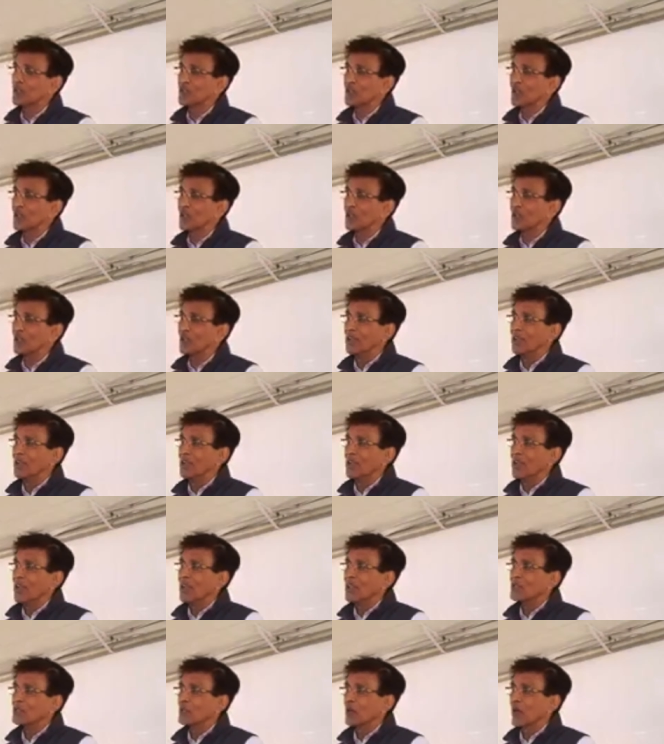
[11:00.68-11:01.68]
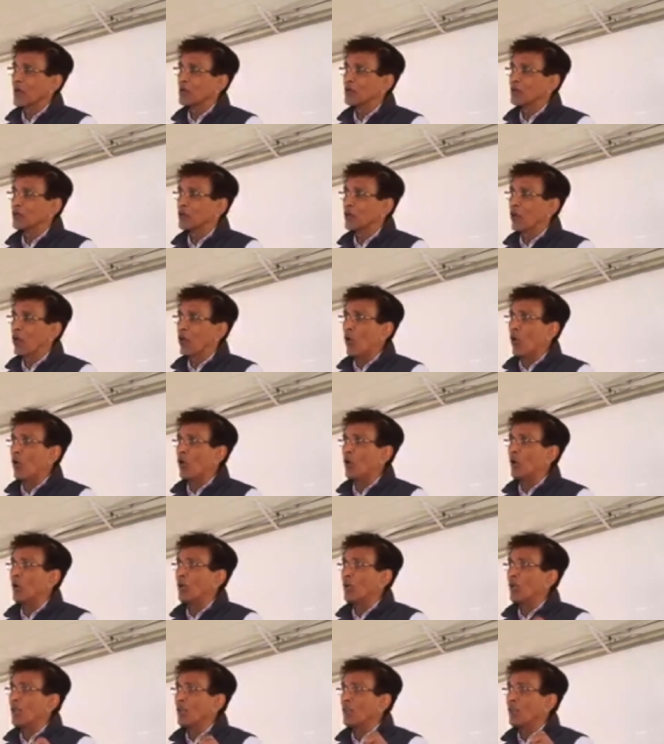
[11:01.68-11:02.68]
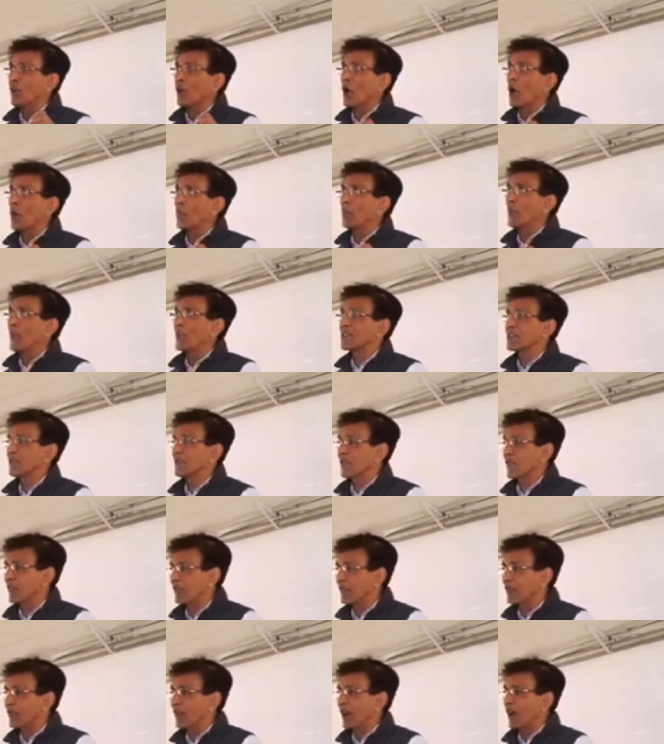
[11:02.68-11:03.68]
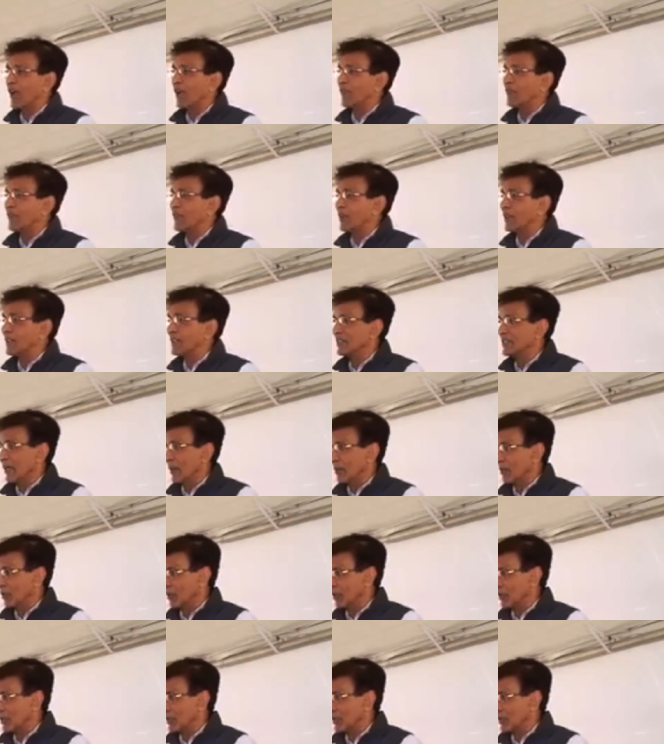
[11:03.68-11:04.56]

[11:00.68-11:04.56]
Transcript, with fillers: journey, is what I would call the complex of the five W's